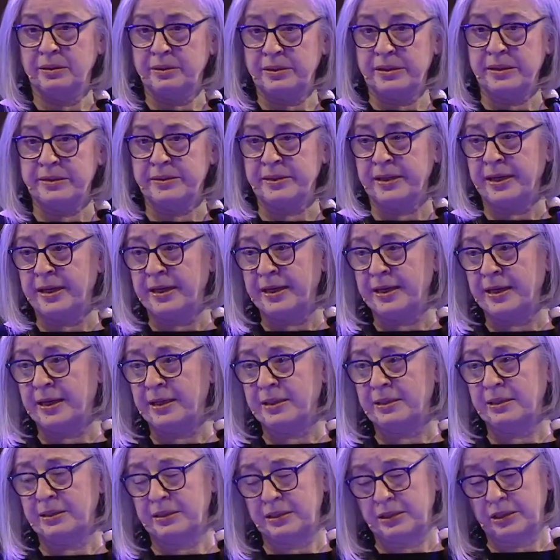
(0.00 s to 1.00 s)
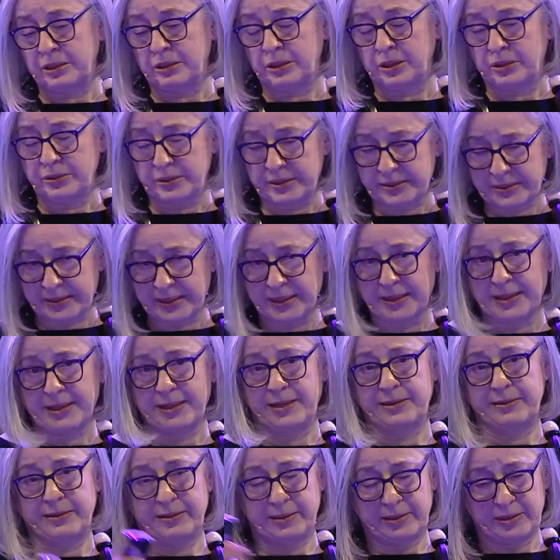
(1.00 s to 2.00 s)
design
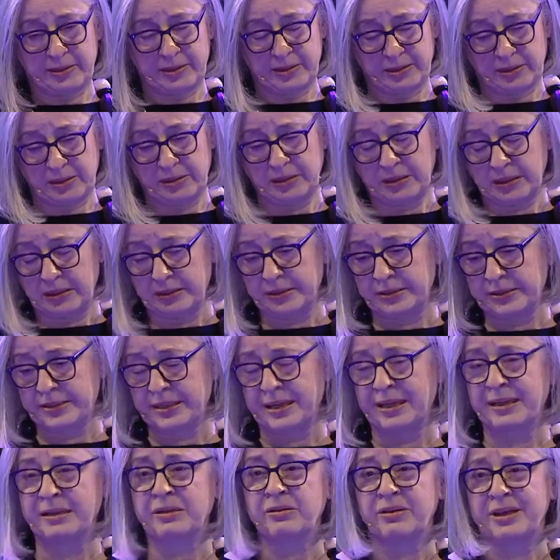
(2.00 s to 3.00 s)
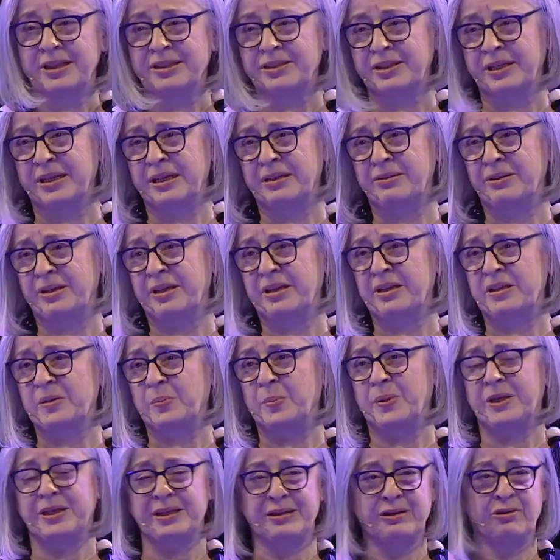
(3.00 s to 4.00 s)
and design criteria,
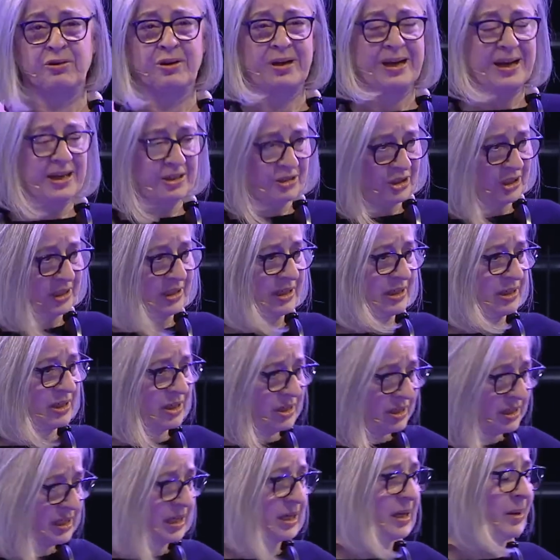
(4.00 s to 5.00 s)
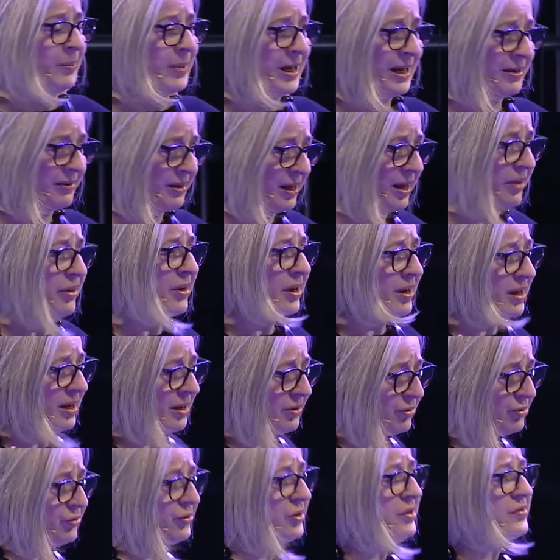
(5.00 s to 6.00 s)
but you're actually learning about other
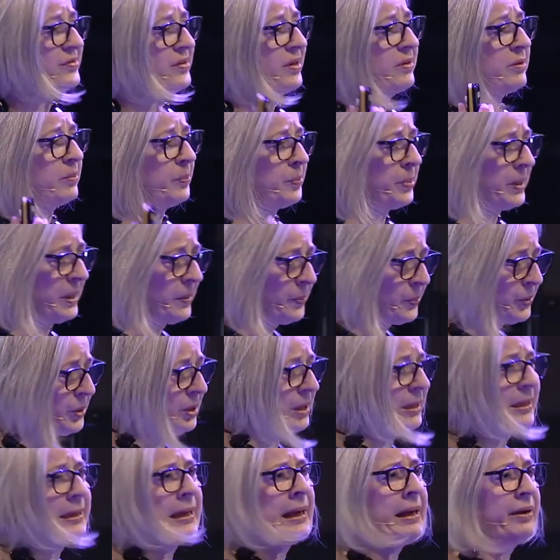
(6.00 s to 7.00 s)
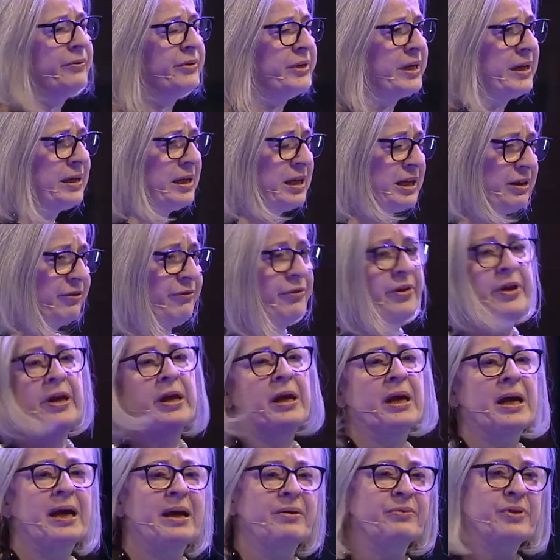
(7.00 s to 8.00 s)
countries, other people, and how they live,
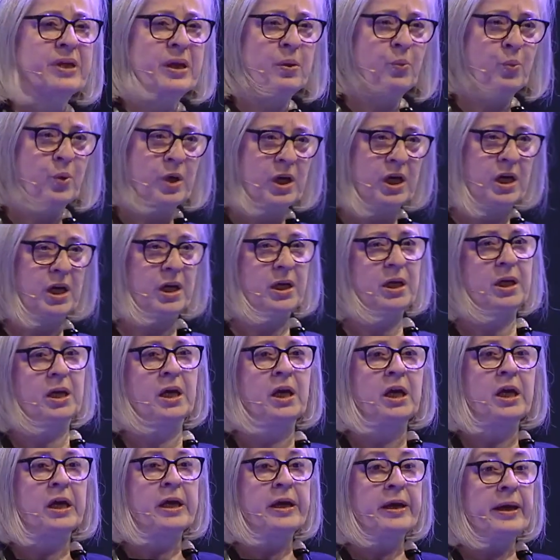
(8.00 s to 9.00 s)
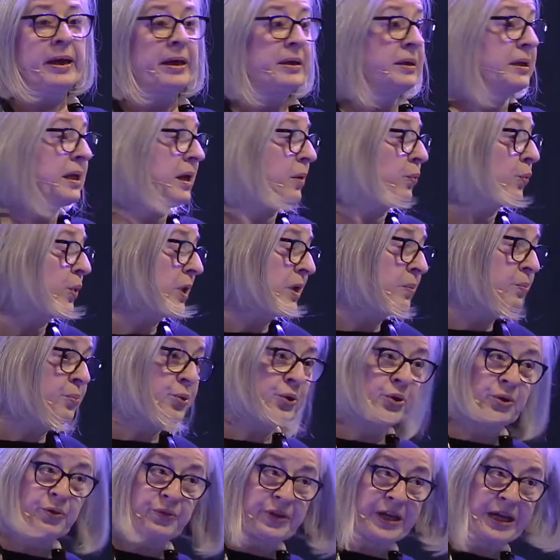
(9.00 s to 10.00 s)
how they work, and can we
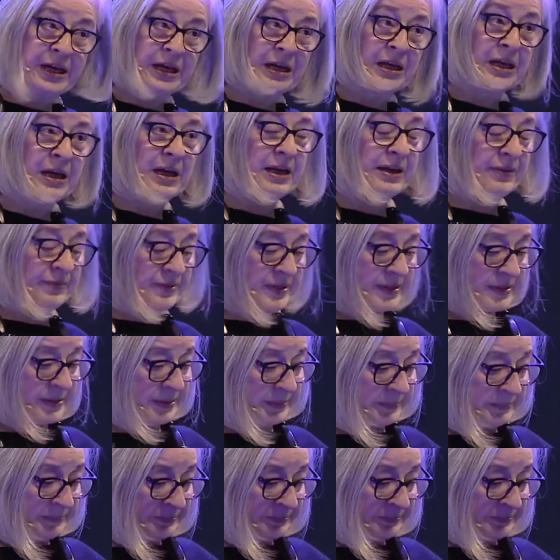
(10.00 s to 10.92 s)
improve their lives.